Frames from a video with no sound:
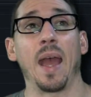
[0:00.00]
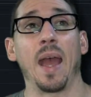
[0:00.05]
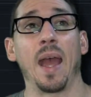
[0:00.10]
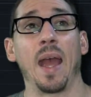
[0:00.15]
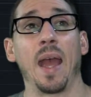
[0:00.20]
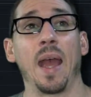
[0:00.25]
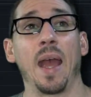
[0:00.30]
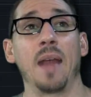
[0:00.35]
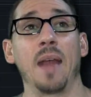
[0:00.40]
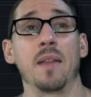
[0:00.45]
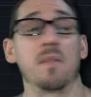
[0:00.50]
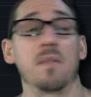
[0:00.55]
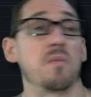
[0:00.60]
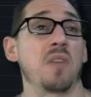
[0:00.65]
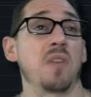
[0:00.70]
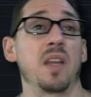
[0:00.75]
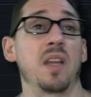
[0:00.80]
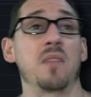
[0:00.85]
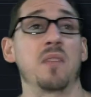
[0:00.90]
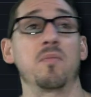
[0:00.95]
and
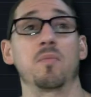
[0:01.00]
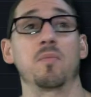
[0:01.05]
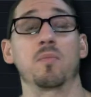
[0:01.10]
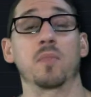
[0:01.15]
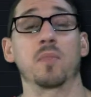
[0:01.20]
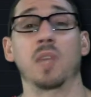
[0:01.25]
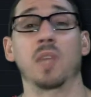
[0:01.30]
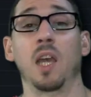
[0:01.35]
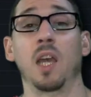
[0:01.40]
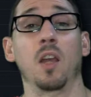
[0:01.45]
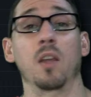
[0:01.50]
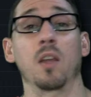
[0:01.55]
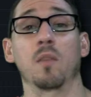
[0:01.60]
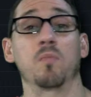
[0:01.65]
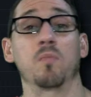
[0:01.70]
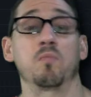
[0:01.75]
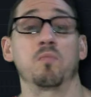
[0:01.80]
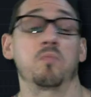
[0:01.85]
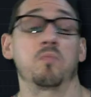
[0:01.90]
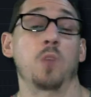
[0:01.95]
then
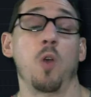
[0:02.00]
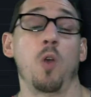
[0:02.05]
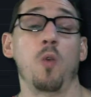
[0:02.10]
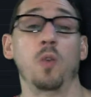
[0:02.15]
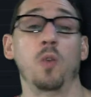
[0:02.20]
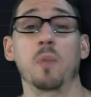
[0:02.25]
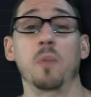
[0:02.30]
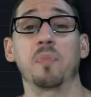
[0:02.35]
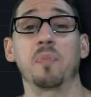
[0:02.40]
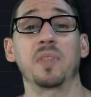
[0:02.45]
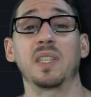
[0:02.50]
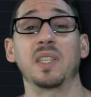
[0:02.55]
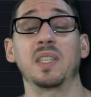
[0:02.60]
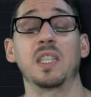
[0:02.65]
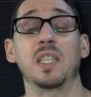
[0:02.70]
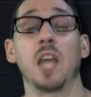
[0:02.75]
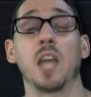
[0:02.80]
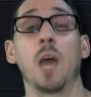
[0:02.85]
go completely